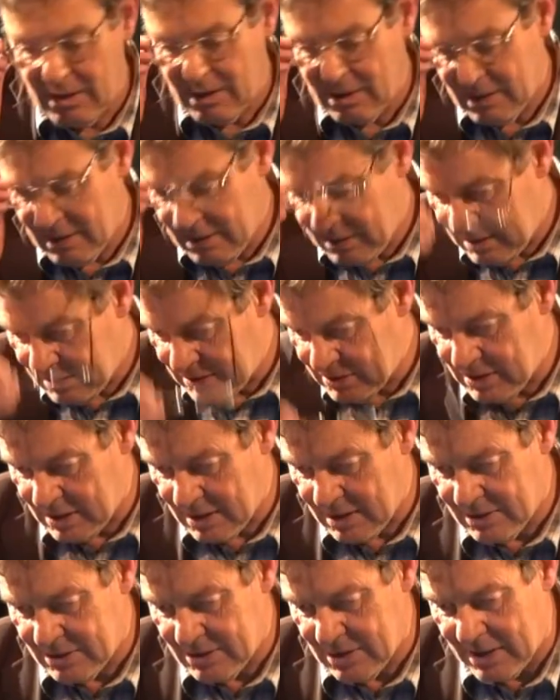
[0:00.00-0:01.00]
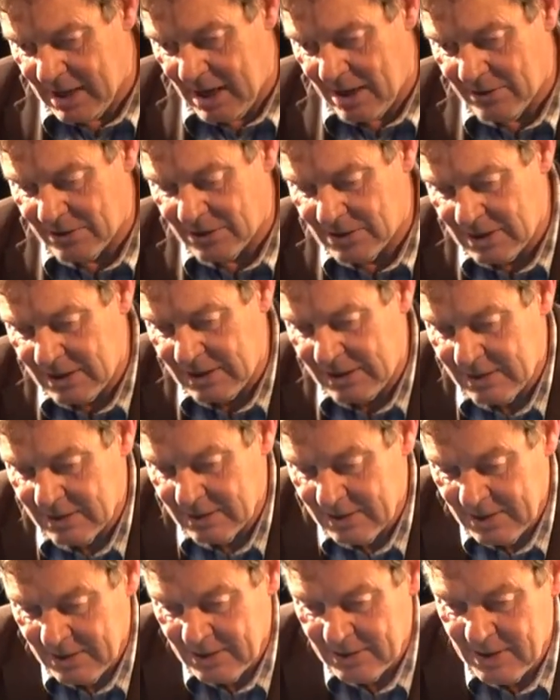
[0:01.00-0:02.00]
uh, to, to guarantee
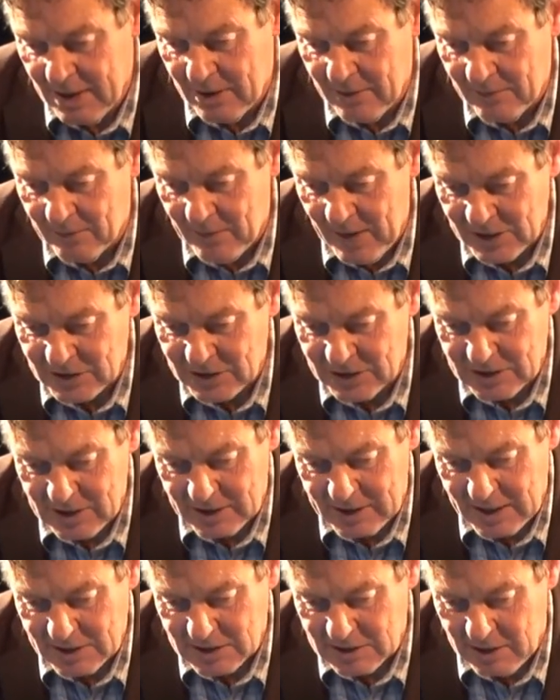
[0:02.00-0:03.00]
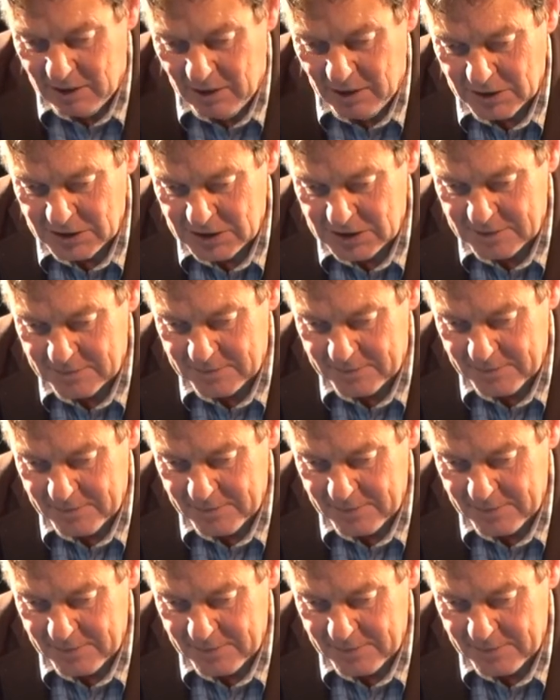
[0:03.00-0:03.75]
their investors against loss.